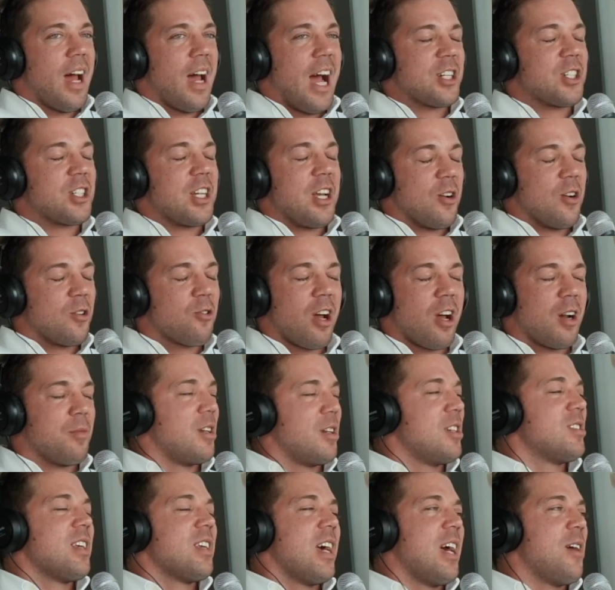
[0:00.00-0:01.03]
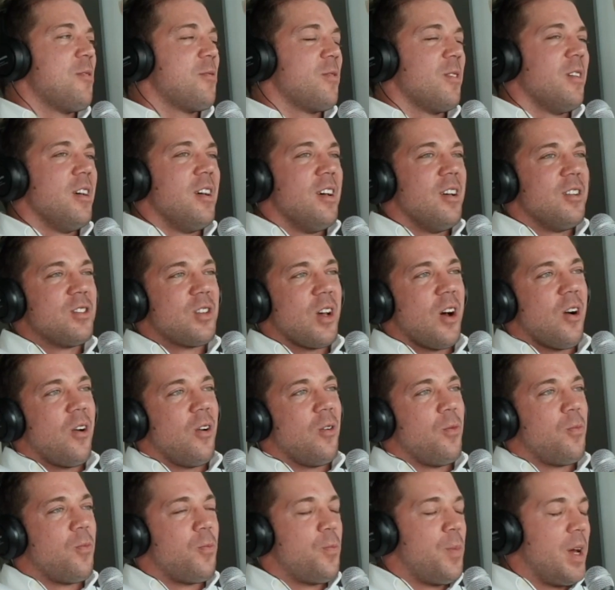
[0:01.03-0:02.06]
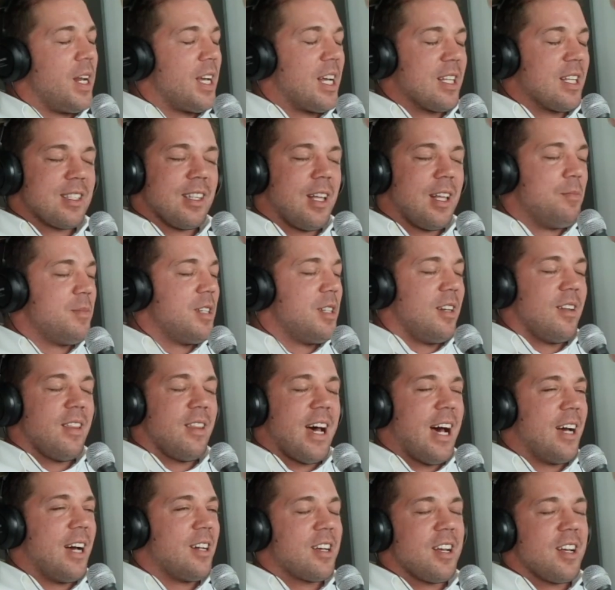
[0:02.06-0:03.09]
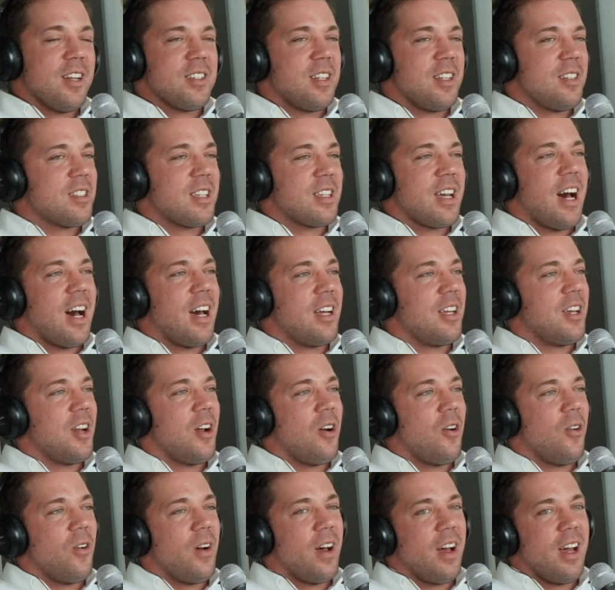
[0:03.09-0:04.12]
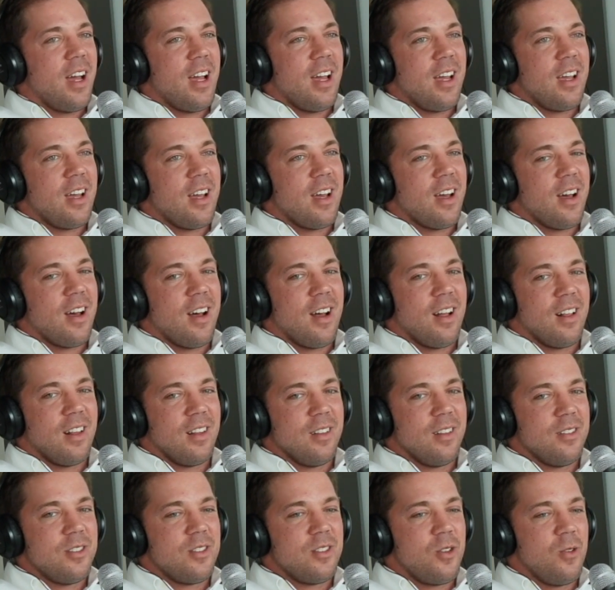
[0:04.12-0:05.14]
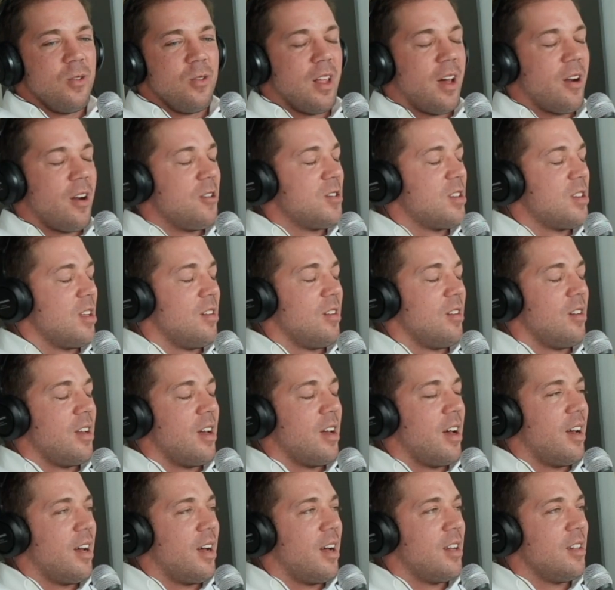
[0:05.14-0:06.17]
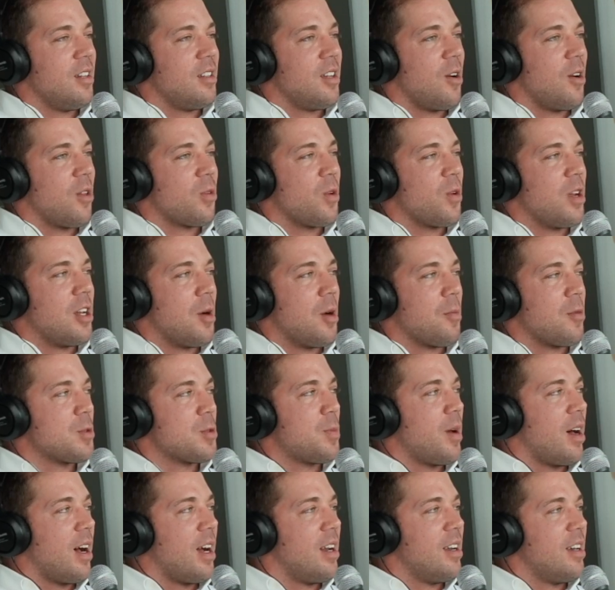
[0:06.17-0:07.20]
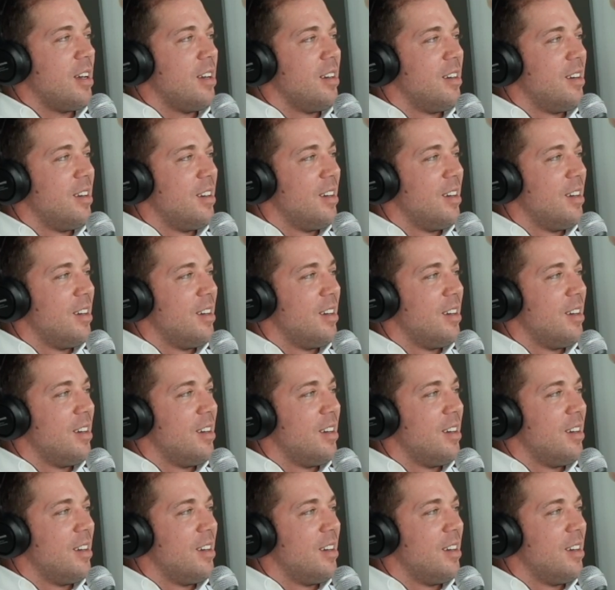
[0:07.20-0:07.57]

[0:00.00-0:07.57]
actually incredibly safe. So, but it gets lumped into that because it's got, a 2 letters and 3 numbers behind it.